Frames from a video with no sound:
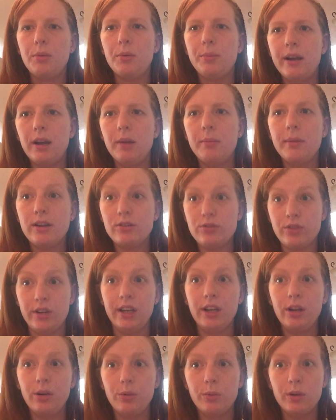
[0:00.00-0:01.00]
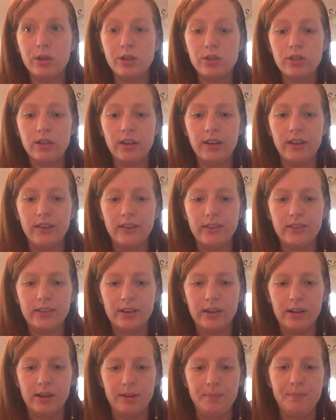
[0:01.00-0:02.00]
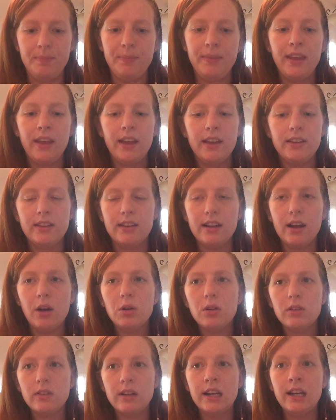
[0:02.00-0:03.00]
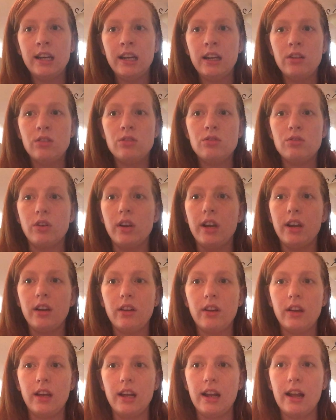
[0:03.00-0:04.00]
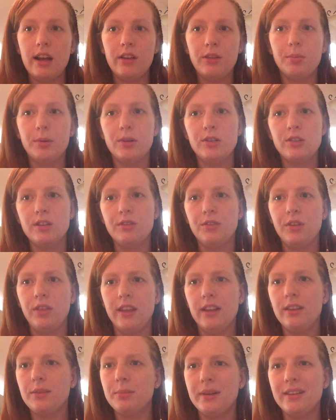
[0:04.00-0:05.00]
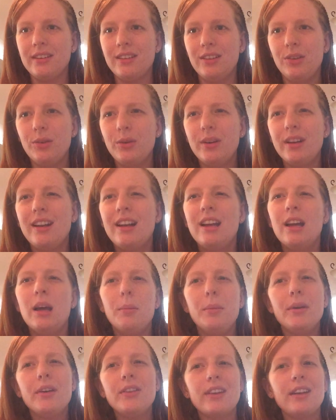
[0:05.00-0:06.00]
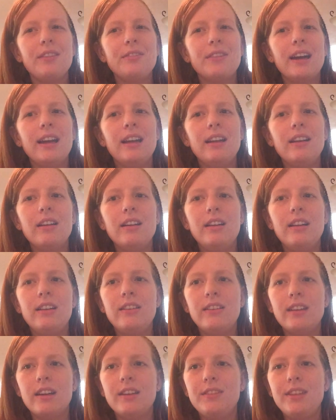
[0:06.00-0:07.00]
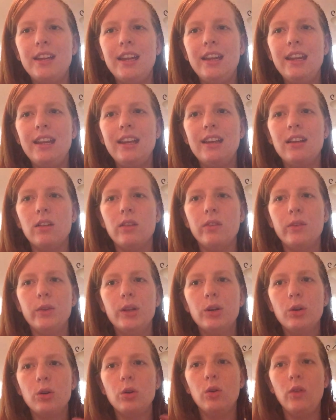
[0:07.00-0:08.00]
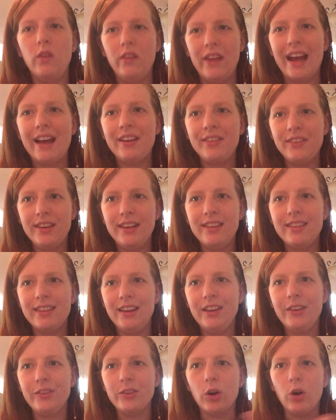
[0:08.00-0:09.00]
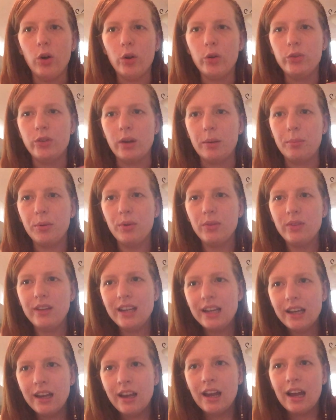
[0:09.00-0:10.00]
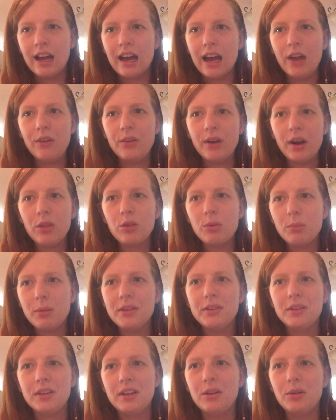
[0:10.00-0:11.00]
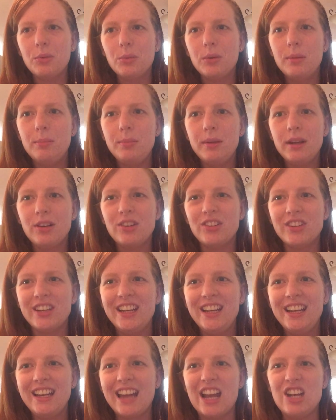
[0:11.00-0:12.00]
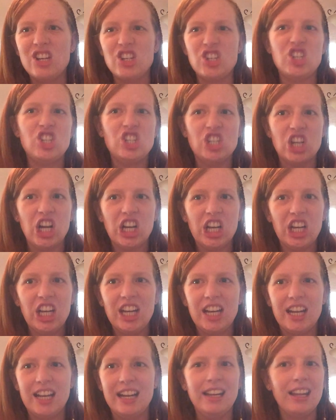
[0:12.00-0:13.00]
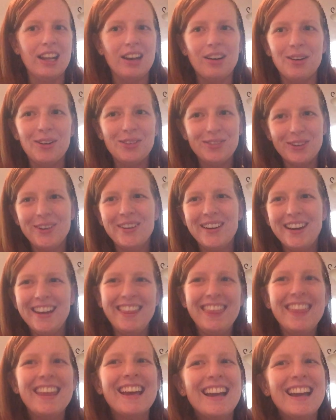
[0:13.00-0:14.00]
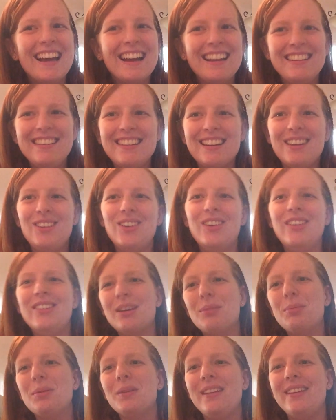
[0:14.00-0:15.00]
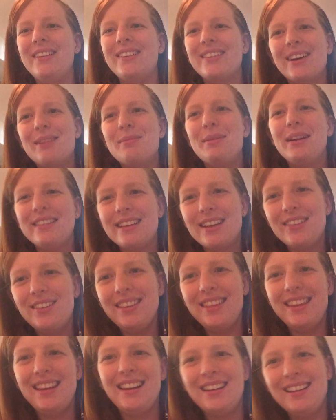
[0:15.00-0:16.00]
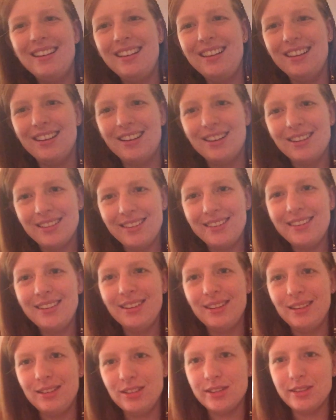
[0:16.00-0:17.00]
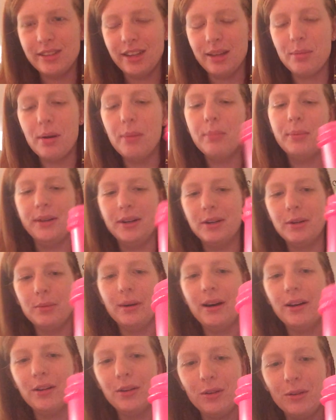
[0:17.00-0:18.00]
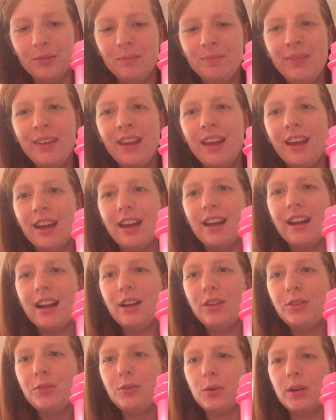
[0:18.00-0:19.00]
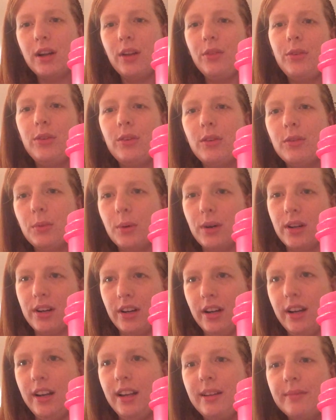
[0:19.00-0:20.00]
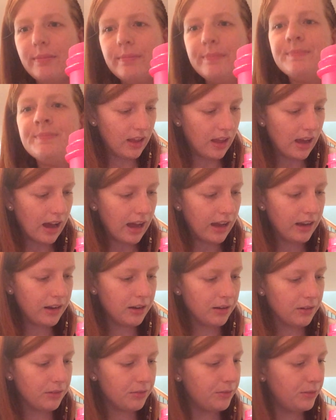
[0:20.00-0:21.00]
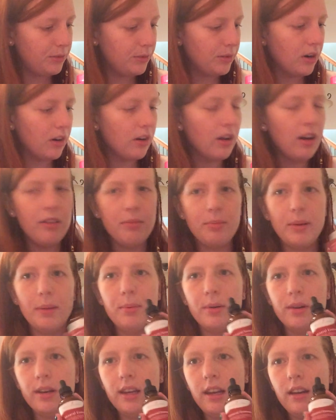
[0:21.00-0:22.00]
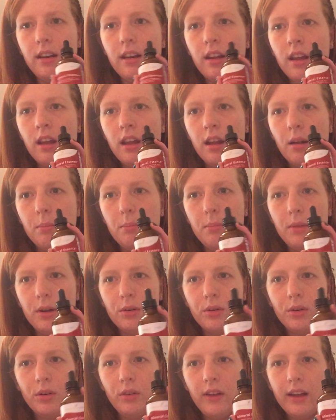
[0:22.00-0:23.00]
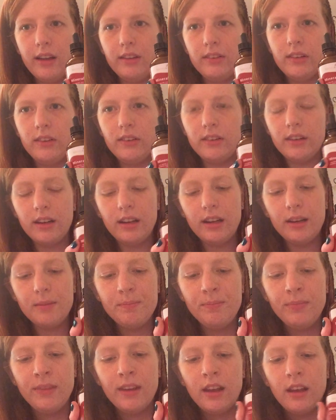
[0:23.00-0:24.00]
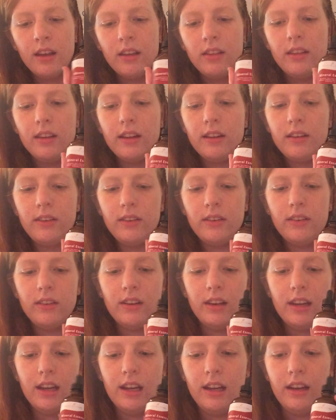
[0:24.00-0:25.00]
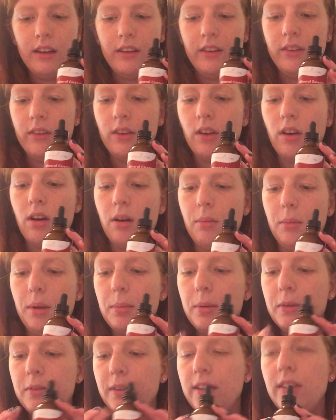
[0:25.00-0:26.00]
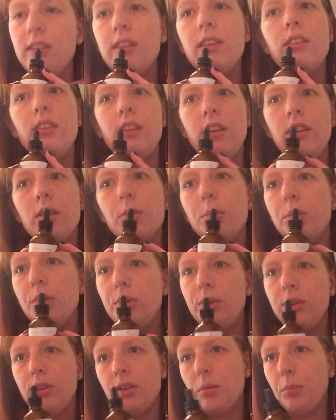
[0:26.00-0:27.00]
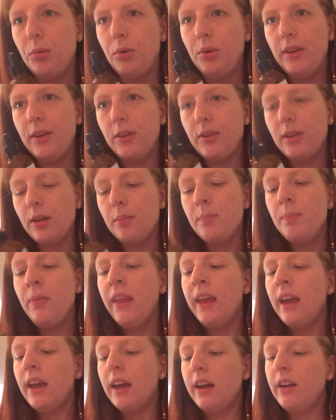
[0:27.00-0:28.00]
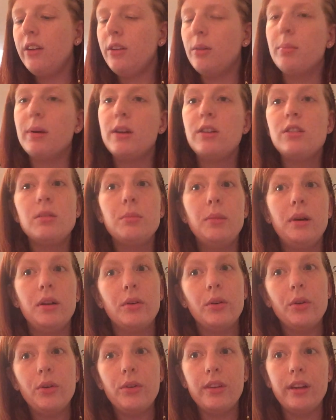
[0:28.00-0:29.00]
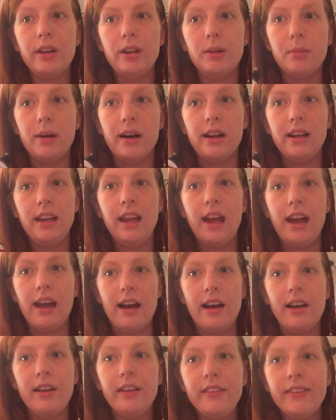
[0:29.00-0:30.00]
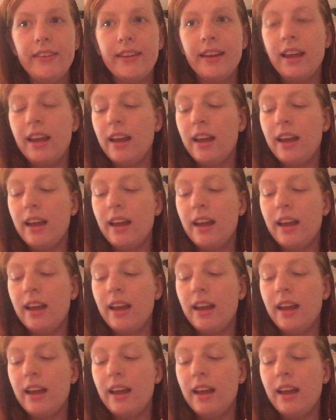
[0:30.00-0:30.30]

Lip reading: prepare my drink, which is it's an alkalining drink, and it has a bunch of different things mixed into it. Because I find instead of taking little nasty things all separately, I'd rather mix it into one big drink and just chug it and get it over with instead of doing it separately. So I mix everything into here. This is just like my blender bottle. It has 4 ounces of water in it. I start off by putting mineral essence in it. This is, it prevents disease and boosts your immune system. It is a bunch of minerals that your body has.